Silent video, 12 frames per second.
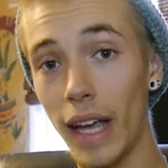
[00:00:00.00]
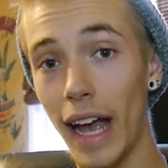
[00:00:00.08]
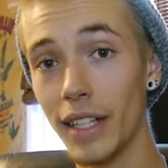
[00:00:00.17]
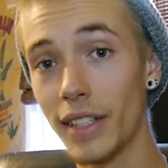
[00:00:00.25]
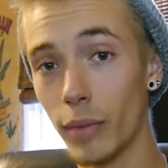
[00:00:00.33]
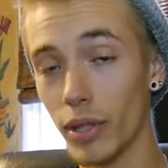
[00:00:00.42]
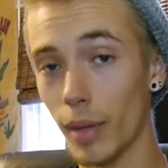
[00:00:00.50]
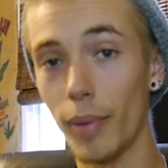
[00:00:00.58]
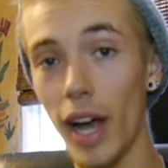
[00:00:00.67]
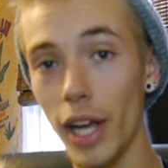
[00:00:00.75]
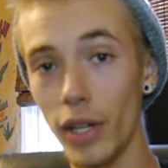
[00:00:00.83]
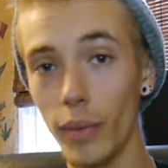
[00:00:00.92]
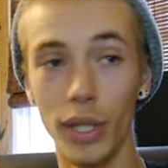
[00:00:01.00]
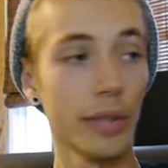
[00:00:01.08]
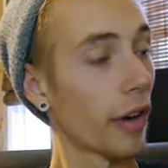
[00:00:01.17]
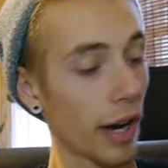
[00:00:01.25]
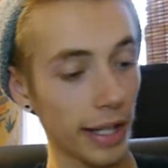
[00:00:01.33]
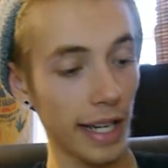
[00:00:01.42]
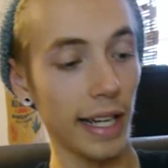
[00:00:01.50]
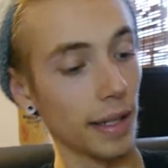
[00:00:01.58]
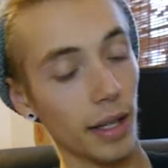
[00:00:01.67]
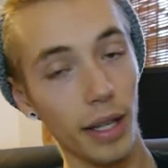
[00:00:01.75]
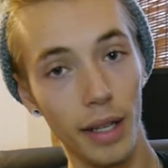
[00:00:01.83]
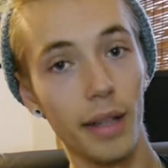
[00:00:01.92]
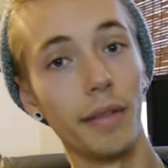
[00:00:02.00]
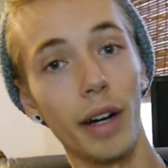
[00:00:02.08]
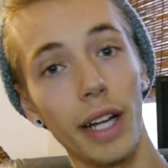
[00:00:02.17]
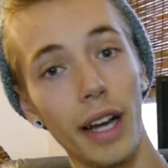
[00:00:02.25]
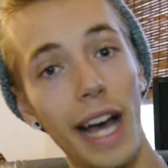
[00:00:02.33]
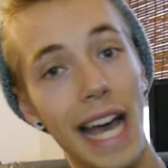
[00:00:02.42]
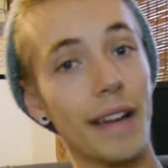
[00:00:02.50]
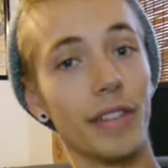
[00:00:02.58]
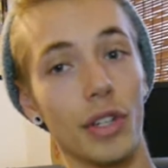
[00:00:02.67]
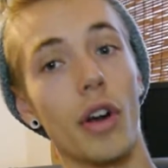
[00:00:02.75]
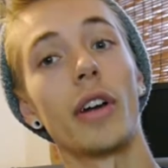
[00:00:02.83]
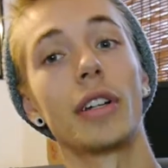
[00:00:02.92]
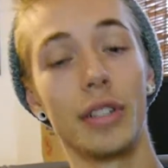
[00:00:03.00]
as in with Supply Unit, which Fire King fucking high avatar,